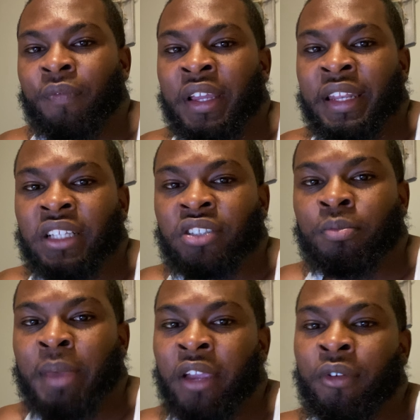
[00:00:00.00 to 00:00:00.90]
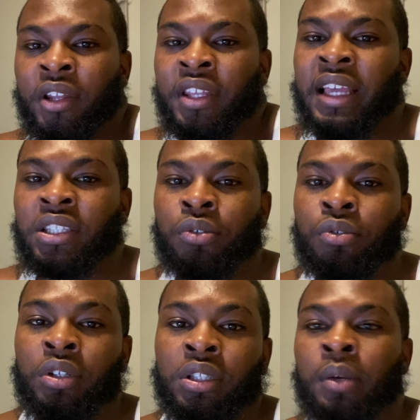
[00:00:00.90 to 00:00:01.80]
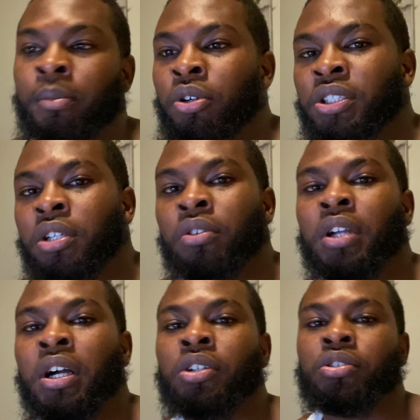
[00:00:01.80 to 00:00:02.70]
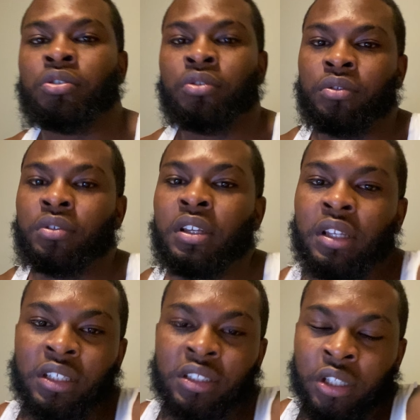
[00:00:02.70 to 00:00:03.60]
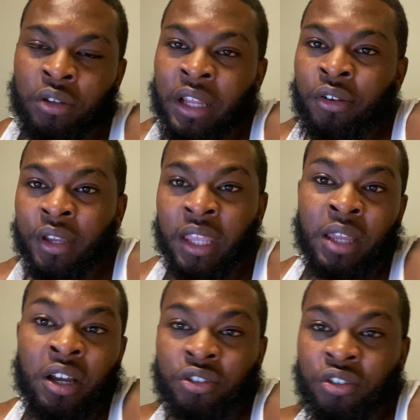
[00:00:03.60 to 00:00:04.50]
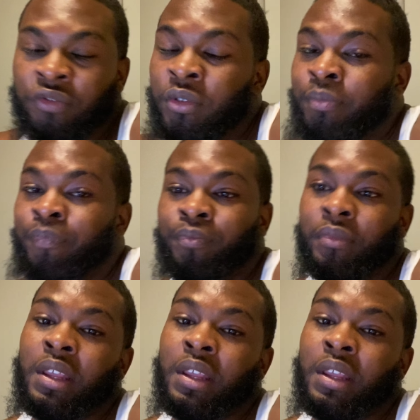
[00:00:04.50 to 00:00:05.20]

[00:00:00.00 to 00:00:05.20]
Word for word: financial background they got to it, the more it's gonna cost you. So I know it can cost you from